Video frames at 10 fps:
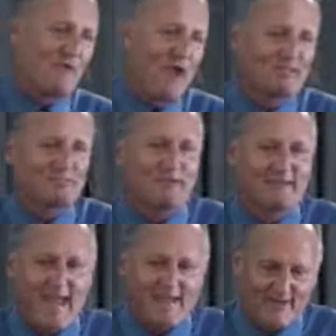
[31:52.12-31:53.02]
roast
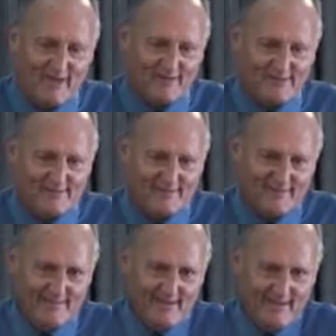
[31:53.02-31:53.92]
potatoes.
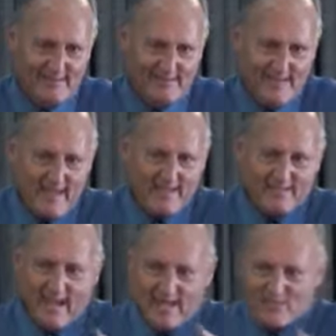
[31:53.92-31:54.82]
See
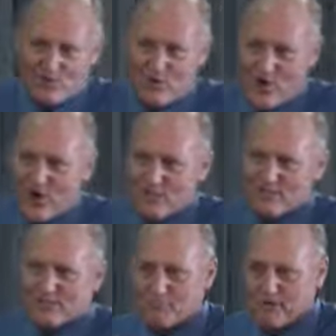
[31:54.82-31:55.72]
it as
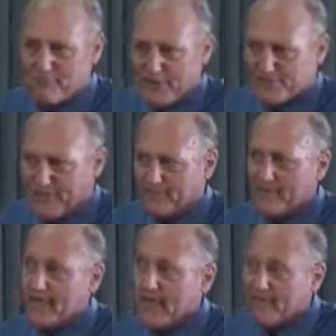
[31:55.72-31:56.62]
God's provision.
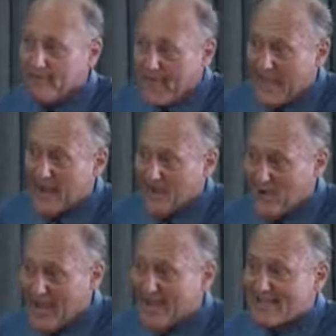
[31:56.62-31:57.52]
There
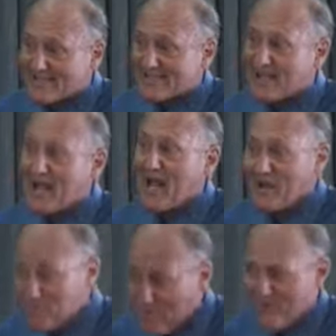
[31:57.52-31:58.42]
is a
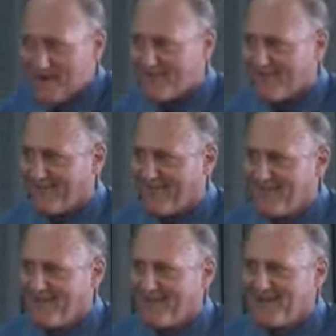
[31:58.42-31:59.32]
miracle
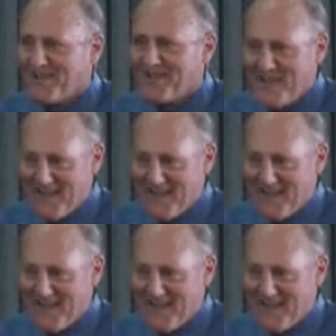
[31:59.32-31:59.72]
in